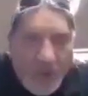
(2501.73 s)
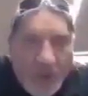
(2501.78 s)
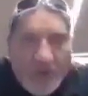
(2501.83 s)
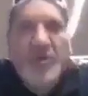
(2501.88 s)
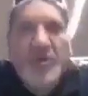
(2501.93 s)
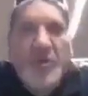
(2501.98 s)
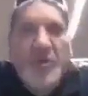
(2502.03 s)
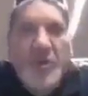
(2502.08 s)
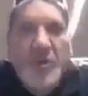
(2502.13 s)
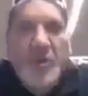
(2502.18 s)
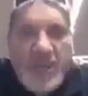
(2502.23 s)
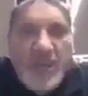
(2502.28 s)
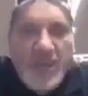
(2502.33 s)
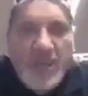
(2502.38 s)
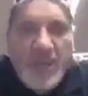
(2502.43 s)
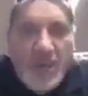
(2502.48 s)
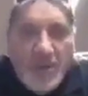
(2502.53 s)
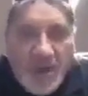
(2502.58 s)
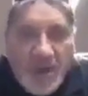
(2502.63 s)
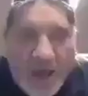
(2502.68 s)
not
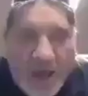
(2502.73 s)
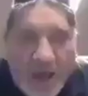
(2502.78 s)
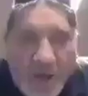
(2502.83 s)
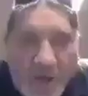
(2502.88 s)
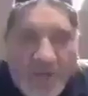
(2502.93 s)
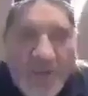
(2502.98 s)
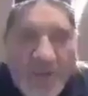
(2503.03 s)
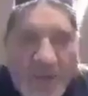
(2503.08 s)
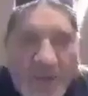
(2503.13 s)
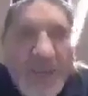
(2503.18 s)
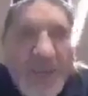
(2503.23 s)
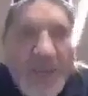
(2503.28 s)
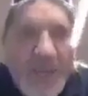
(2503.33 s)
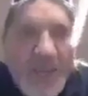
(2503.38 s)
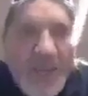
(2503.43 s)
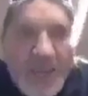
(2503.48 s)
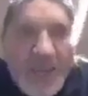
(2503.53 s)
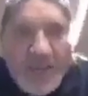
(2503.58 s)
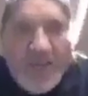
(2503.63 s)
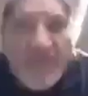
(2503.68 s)
shooting yourself
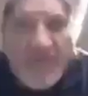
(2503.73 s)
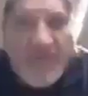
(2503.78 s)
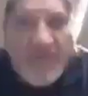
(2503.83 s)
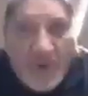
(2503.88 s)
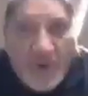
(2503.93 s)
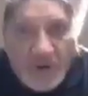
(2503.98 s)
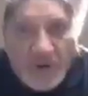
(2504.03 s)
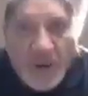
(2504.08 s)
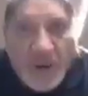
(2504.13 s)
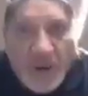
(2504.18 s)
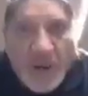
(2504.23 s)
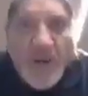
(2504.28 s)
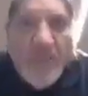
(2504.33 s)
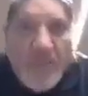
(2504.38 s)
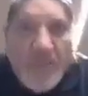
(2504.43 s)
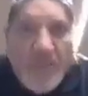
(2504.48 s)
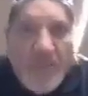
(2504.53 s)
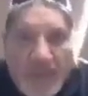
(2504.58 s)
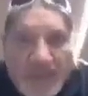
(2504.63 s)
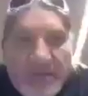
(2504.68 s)
in the foot,
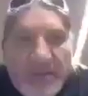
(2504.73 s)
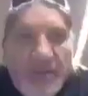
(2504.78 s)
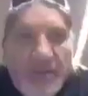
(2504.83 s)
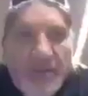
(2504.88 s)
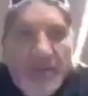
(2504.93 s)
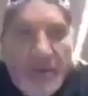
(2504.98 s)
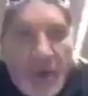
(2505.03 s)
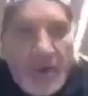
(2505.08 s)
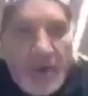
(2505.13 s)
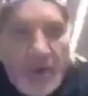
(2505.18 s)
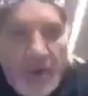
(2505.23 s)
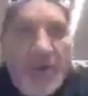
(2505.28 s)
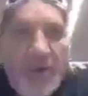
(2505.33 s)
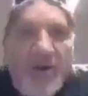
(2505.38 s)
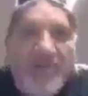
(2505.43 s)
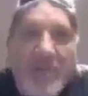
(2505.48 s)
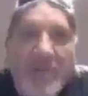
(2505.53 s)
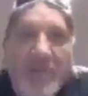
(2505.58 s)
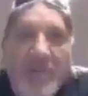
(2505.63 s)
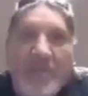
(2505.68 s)
but
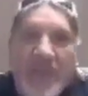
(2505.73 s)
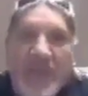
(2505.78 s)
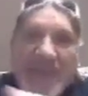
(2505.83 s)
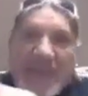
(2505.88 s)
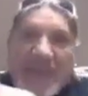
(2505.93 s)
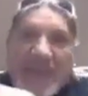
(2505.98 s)
you have a